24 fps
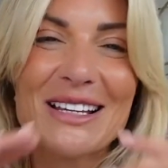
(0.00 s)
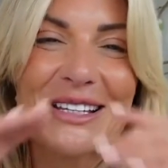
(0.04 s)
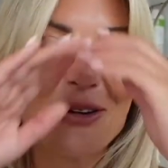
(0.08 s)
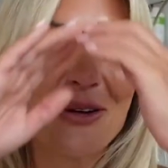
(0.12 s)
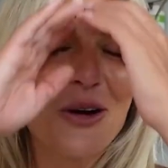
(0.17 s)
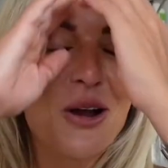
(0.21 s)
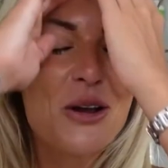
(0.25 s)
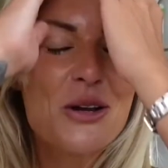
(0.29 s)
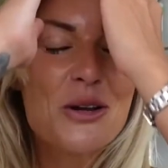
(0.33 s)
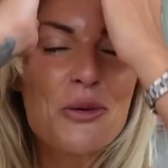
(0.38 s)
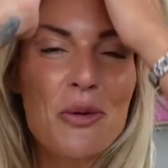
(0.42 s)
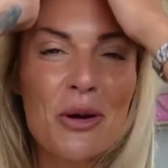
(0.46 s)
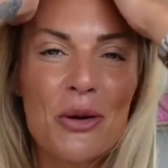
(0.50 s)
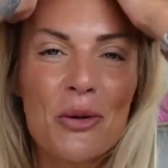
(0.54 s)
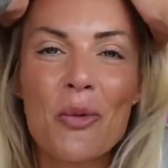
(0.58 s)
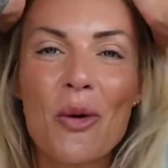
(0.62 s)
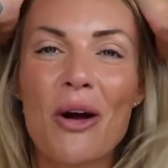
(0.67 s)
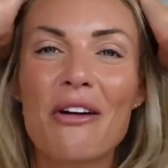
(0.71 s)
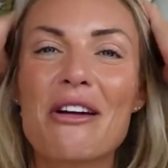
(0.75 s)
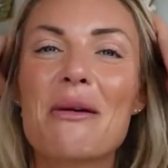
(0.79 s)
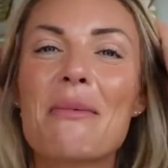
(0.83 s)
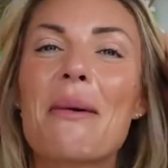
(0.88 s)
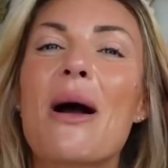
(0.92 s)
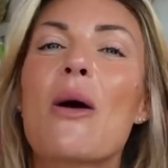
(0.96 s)
So I only want to
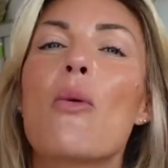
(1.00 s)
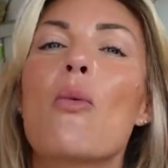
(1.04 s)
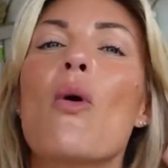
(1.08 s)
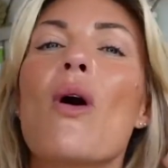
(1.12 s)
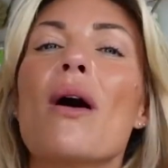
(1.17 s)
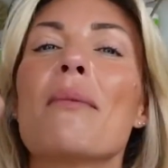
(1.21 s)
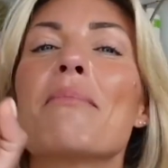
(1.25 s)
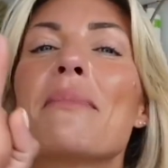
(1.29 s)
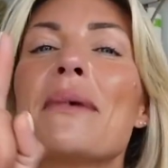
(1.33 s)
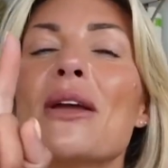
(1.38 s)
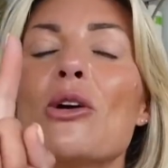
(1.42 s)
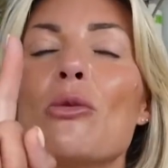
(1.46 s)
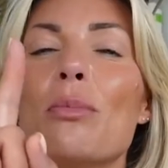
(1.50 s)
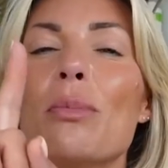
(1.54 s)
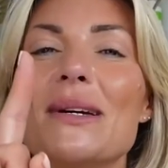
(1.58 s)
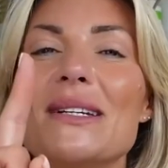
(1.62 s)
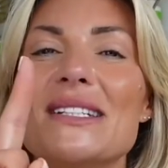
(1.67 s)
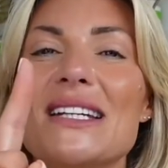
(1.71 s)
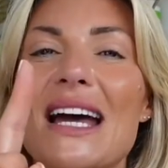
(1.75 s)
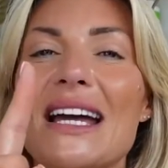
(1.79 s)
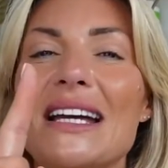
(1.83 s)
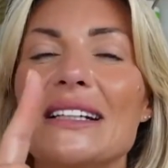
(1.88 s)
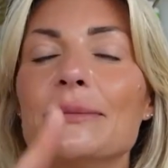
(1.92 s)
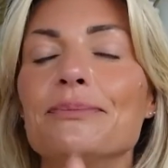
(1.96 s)
worry about one meal per
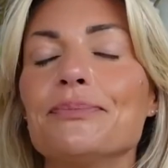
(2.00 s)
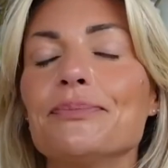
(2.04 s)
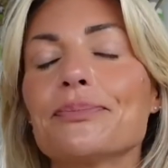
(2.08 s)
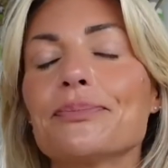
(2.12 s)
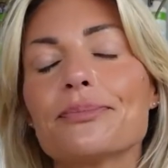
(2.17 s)
day.